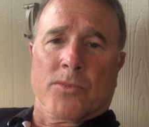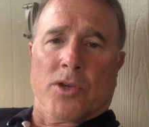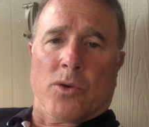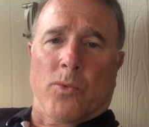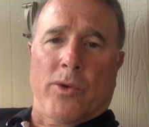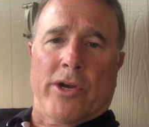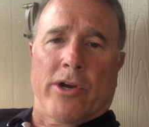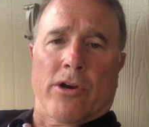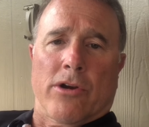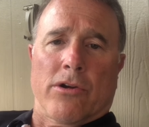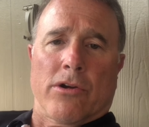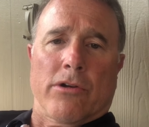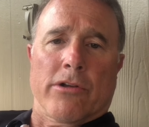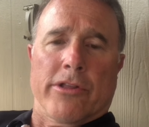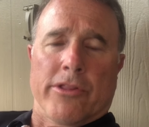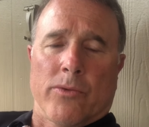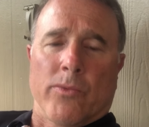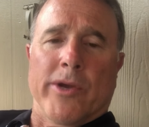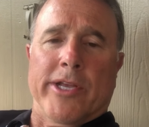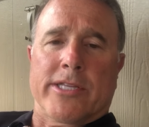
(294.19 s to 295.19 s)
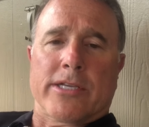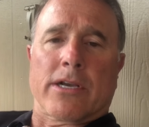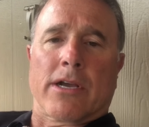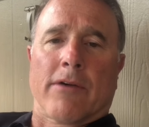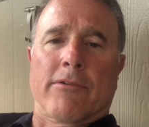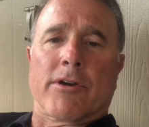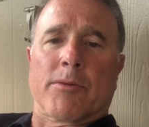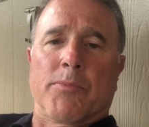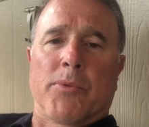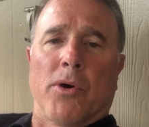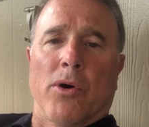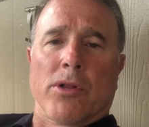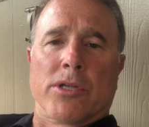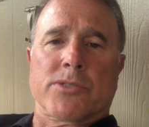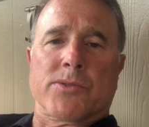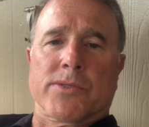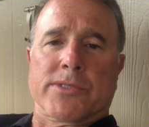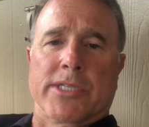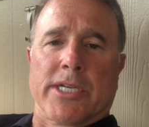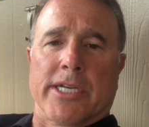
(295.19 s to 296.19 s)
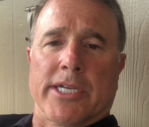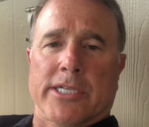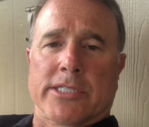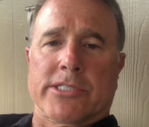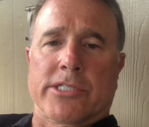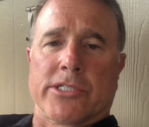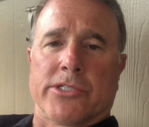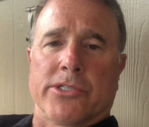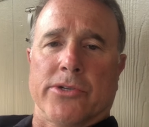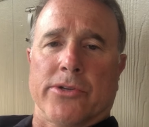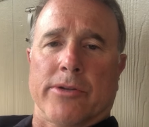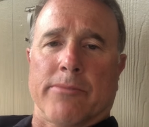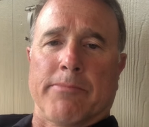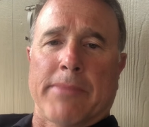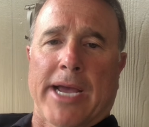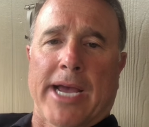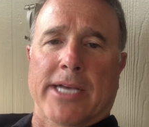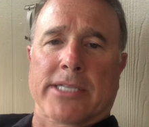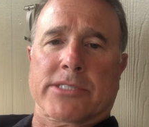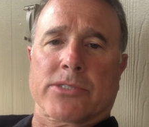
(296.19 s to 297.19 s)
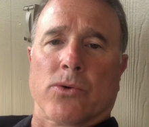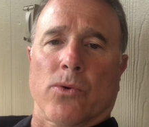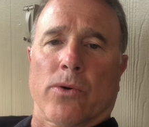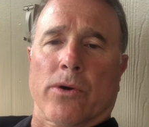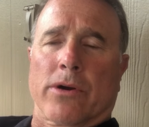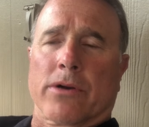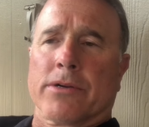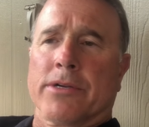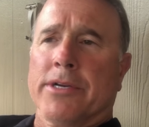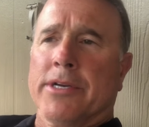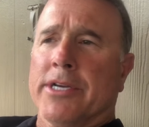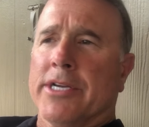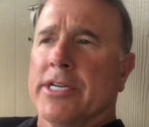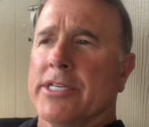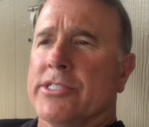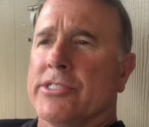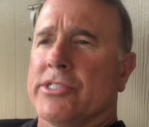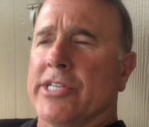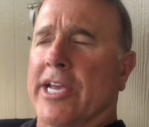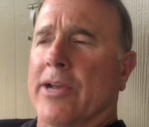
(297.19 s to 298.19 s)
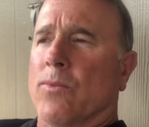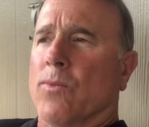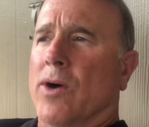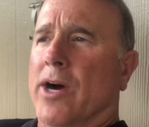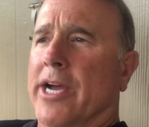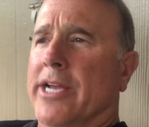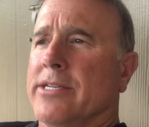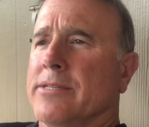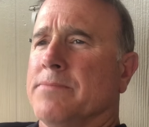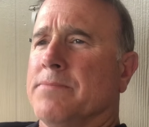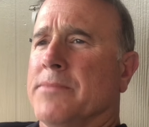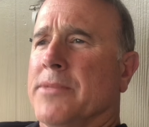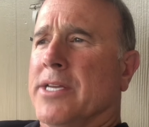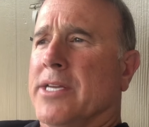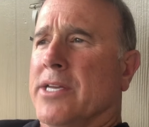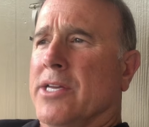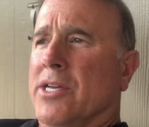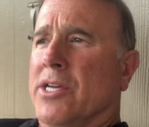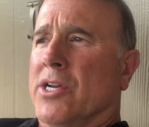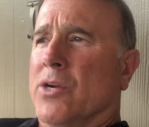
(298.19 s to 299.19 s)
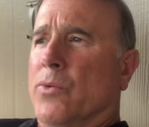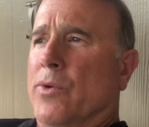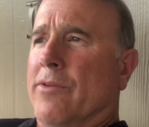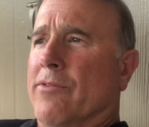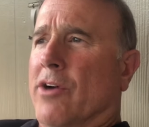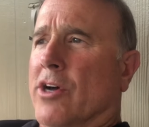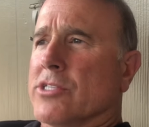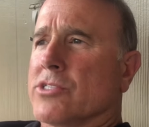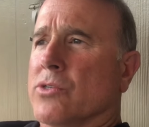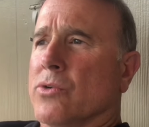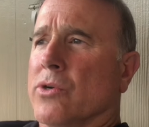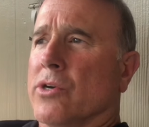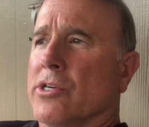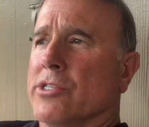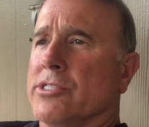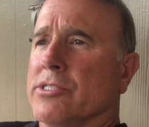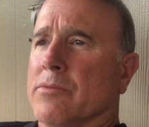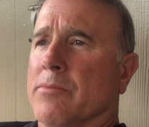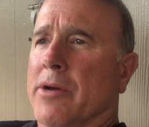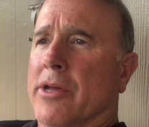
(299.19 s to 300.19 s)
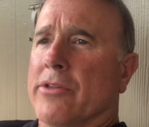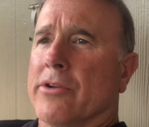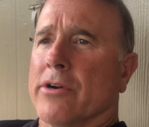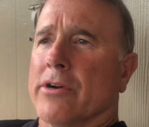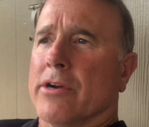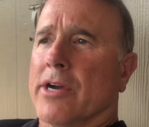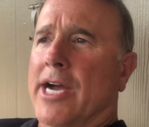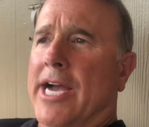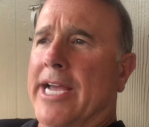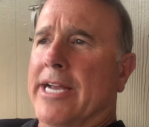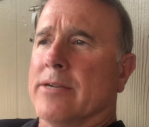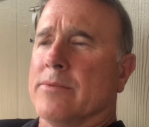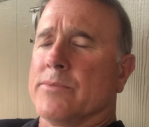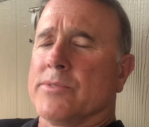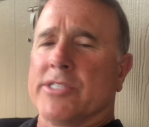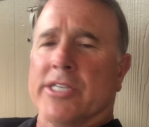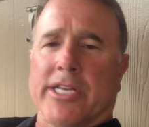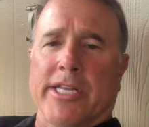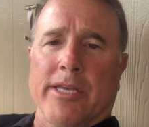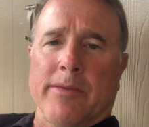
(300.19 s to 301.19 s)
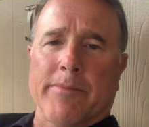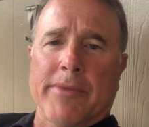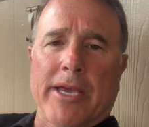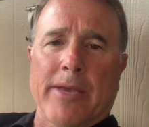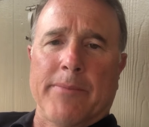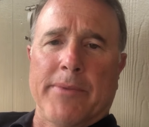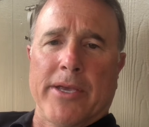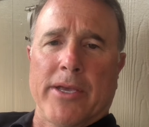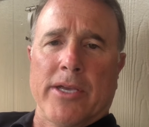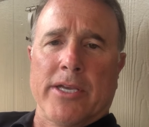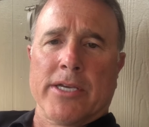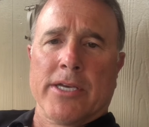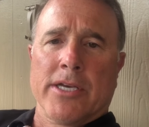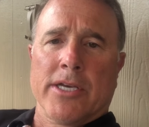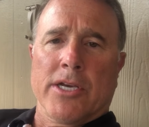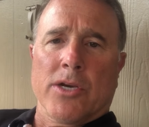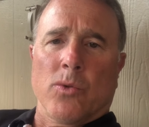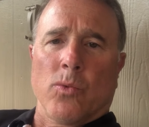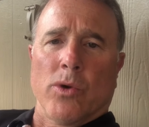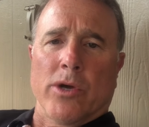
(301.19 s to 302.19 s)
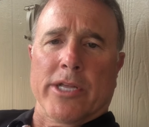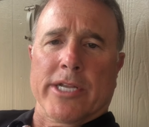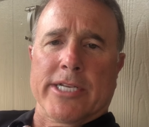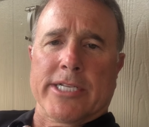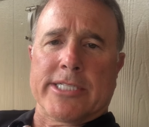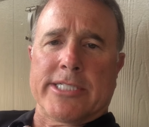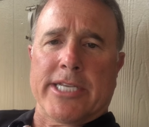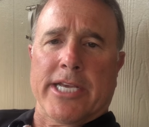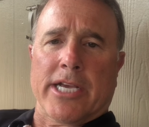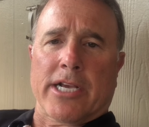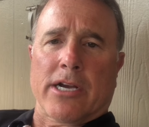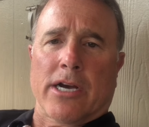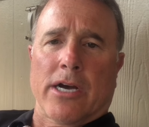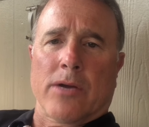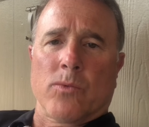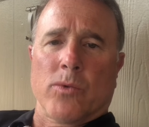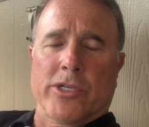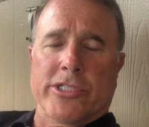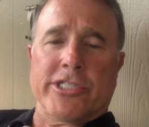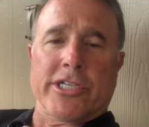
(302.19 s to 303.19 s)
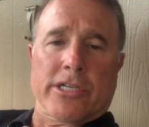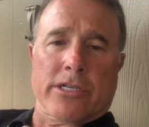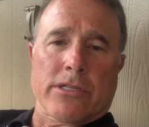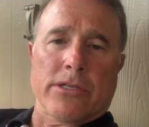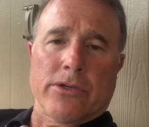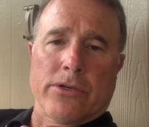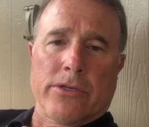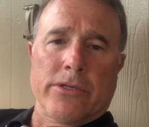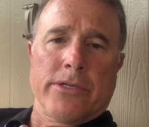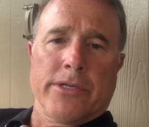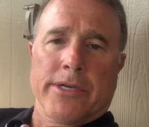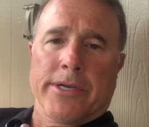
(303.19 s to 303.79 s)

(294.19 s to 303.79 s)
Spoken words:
We heard early in the week that Governor Polis was going to institute a mask order statewide. We've also heard some other items that he may be willing to take on, which include